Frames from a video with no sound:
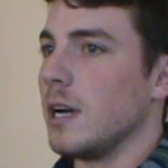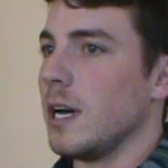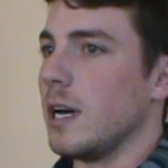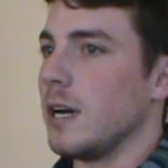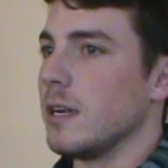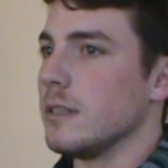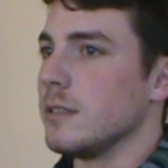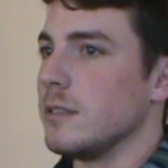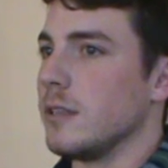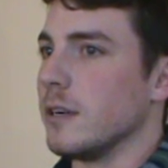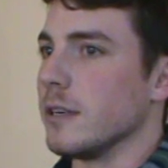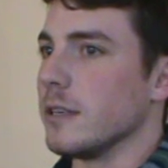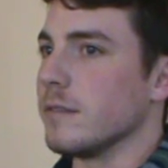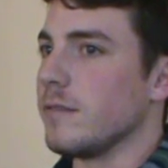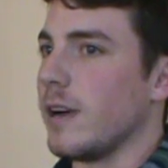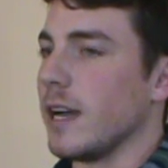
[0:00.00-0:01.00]
uh,
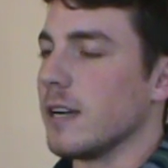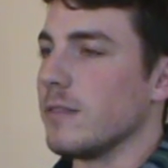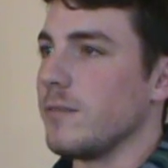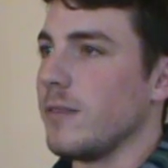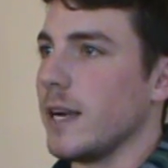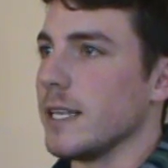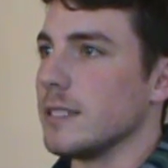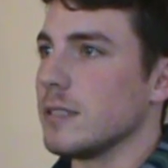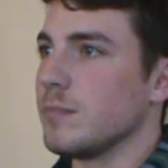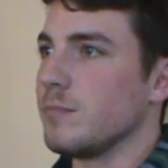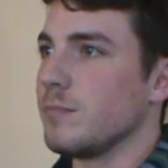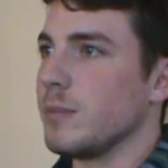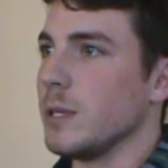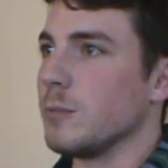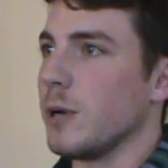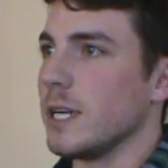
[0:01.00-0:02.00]
during firefights,
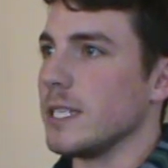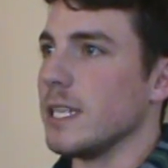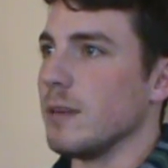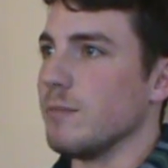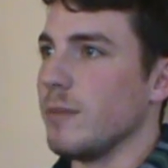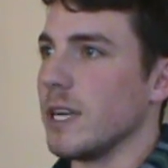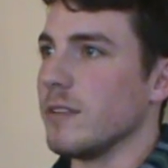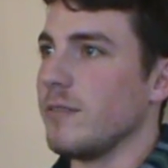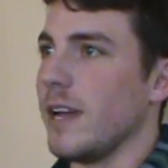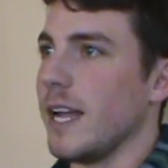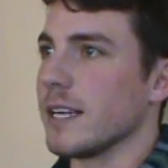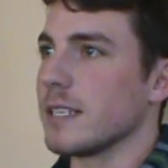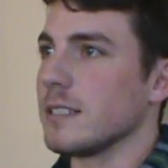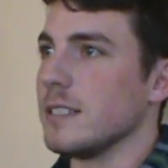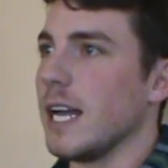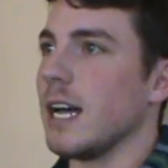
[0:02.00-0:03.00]
people had to get
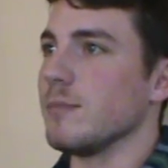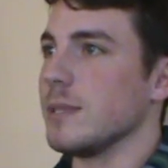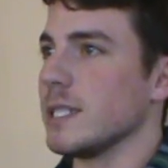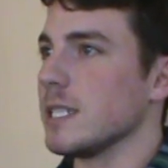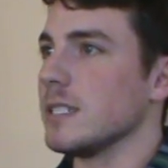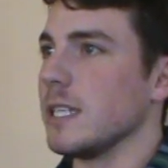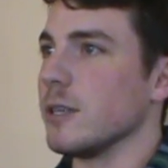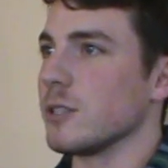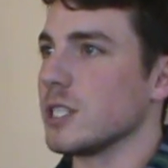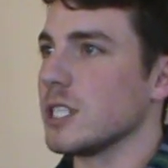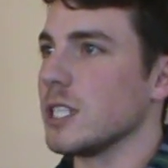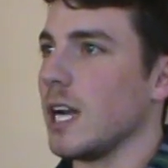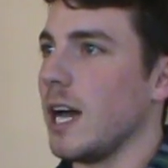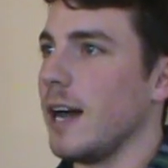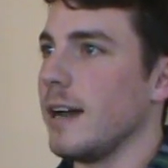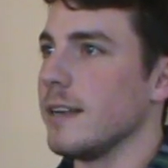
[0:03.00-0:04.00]
medevaced, not because they were
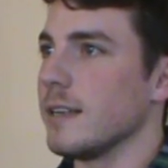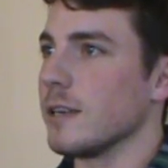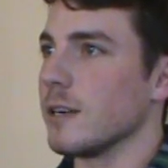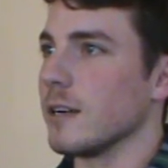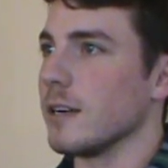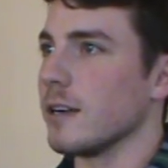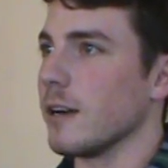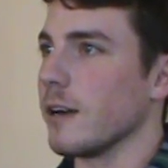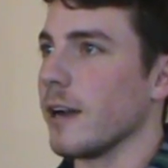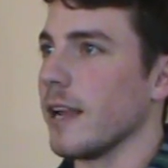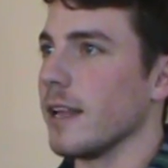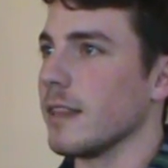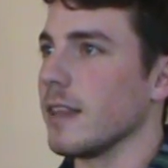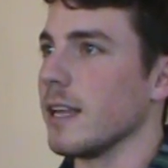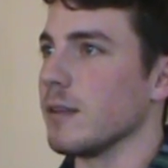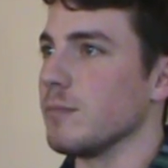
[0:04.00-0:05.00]
shot or, or
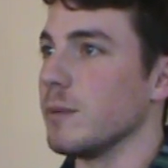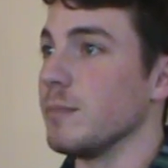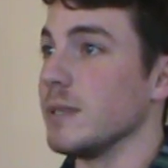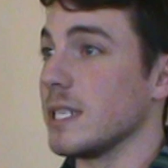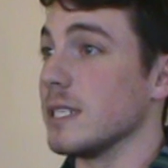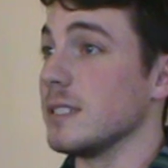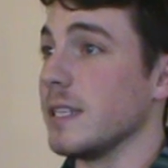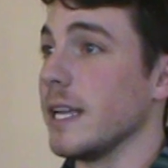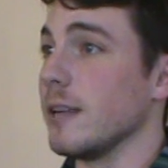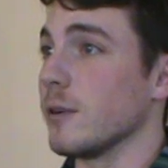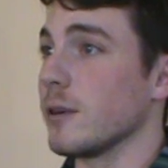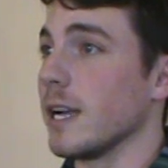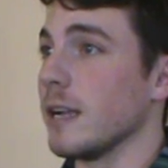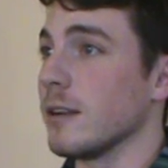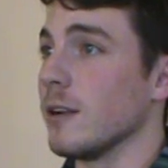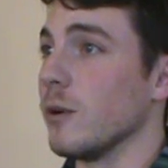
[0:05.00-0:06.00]
anything, but because they
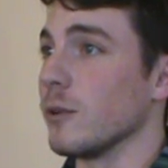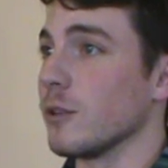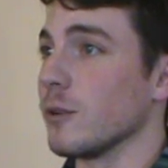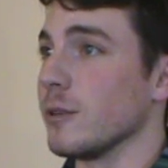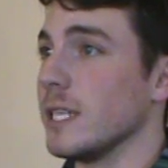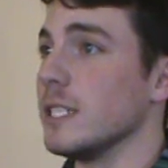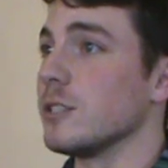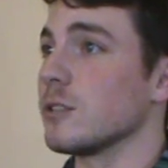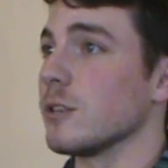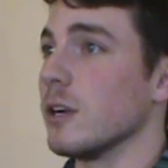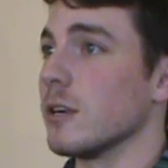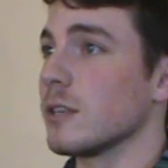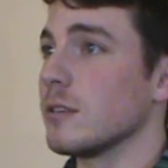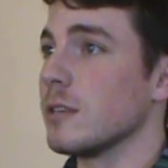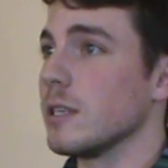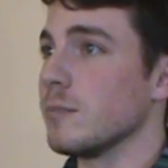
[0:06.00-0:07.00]
were going through heat
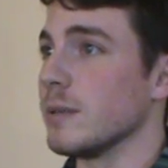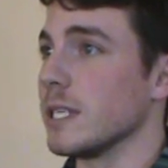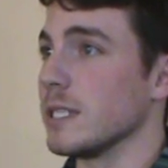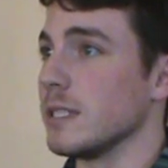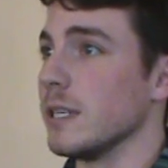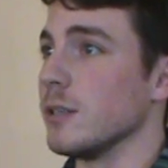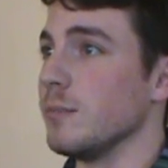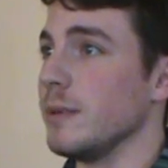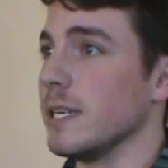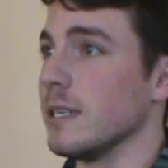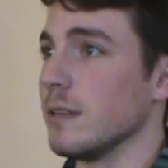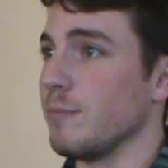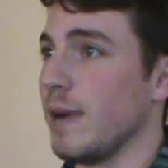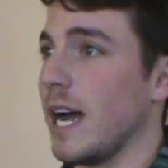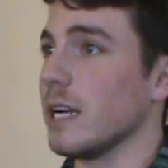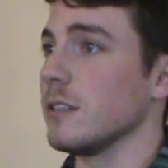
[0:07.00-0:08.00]
stroke, because they would be
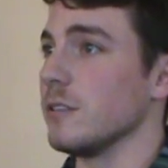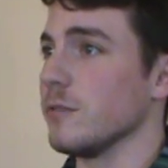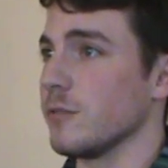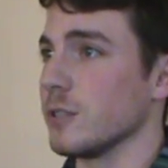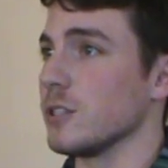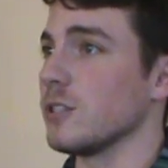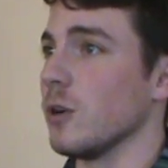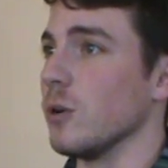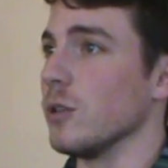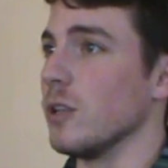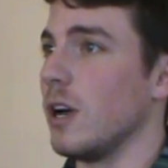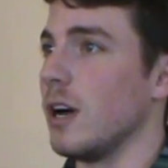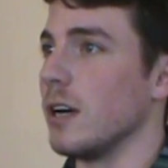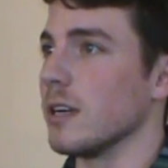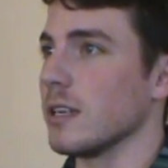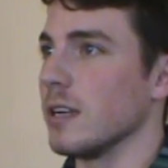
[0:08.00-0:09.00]
in a battle for so
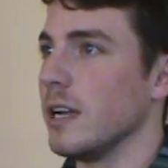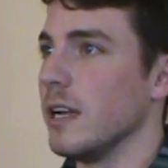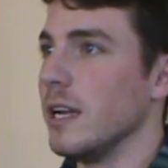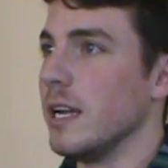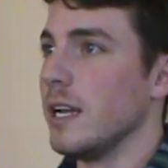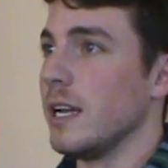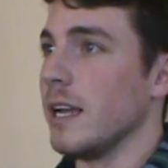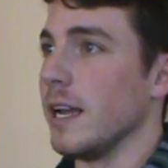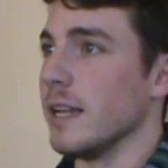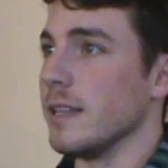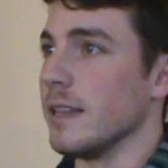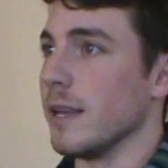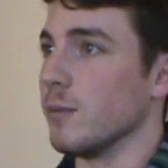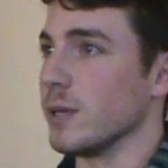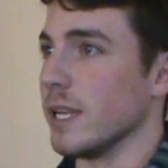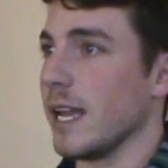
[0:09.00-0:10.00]
long
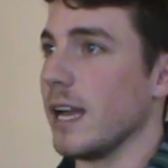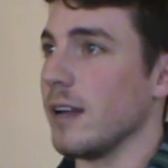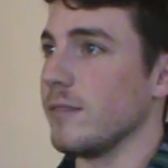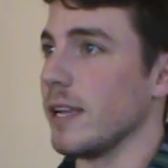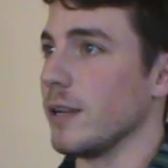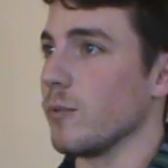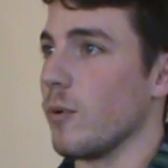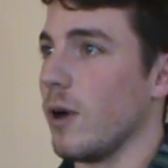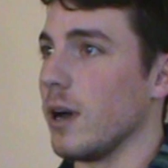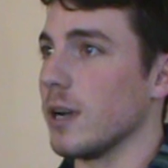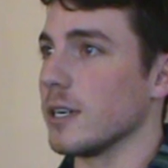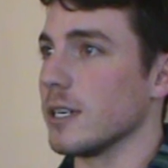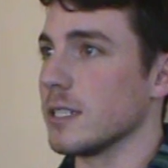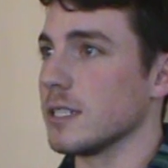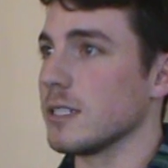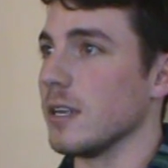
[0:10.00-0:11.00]
and they wouldn't have any
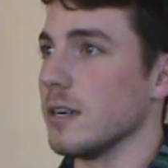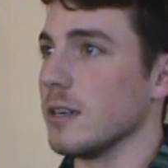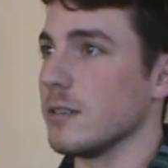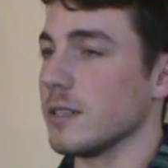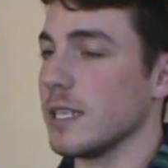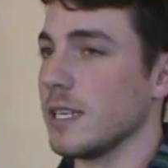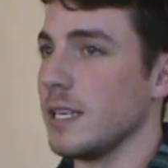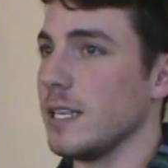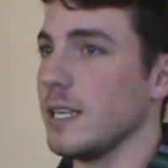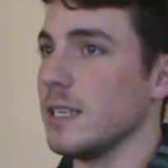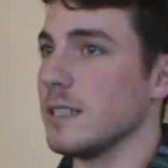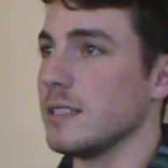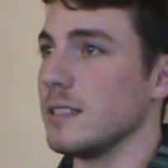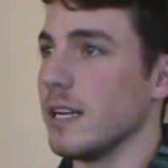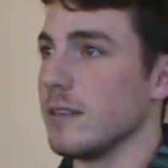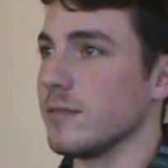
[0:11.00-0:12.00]
water. So
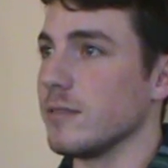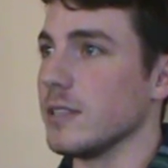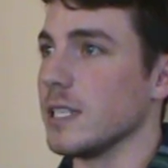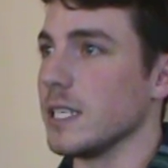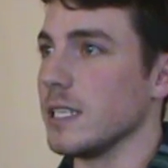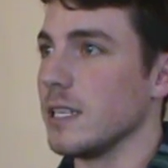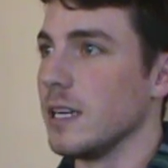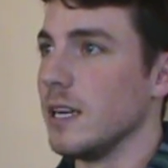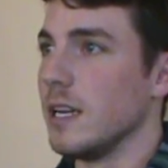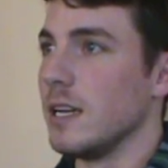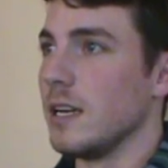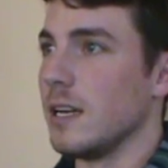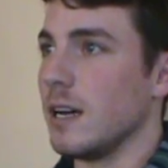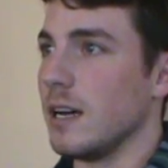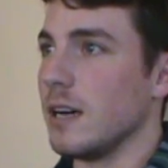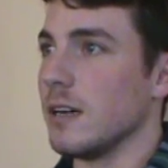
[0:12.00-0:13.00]
heat is definitely
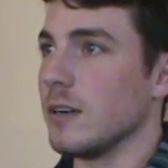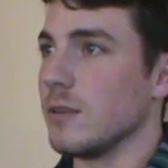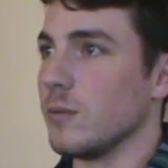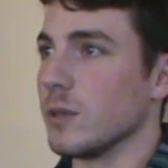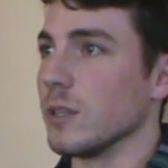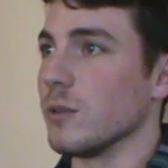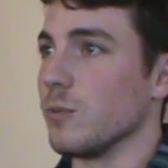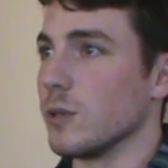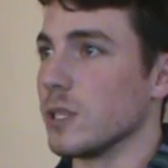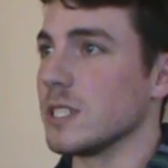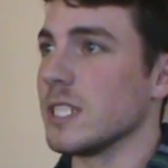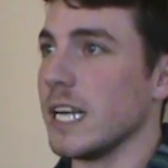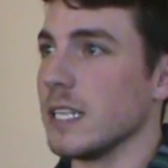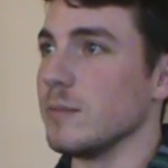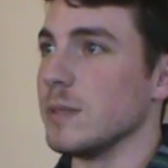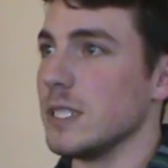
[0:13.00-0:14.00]
uh, one of the
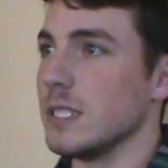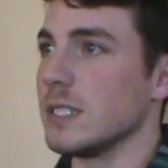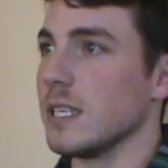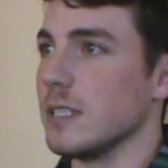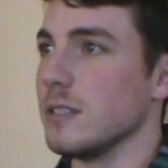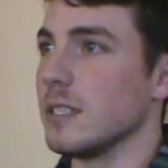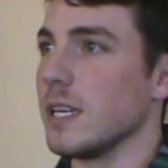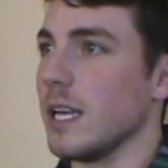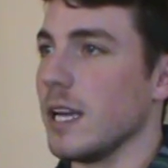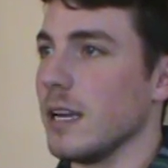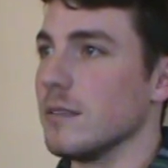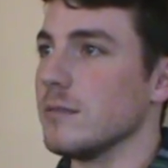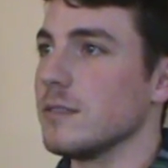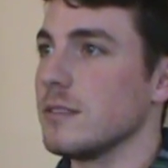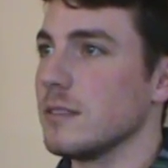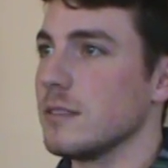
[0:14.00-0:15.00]
worst enemies that you can have.